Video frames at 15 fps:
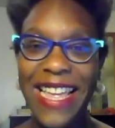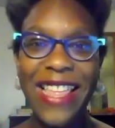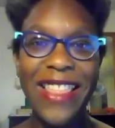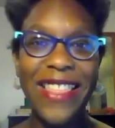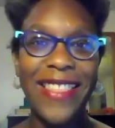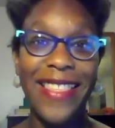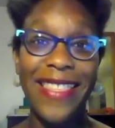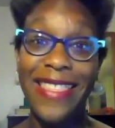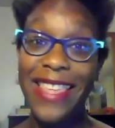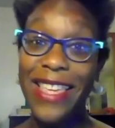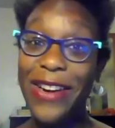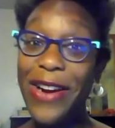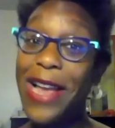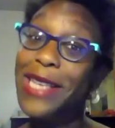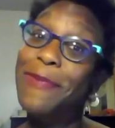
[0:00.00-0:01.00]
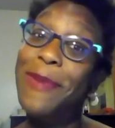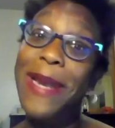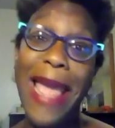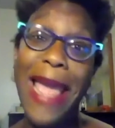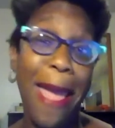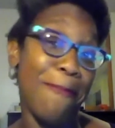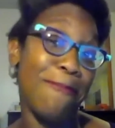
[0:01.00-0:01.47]
the theater has been
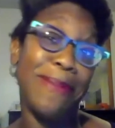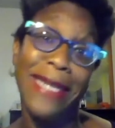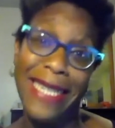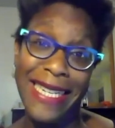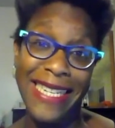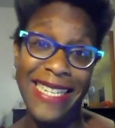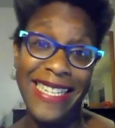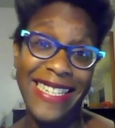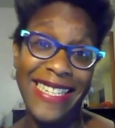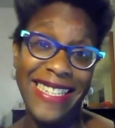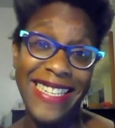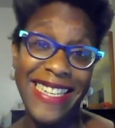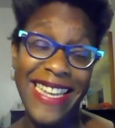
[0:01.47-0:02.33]
emptied,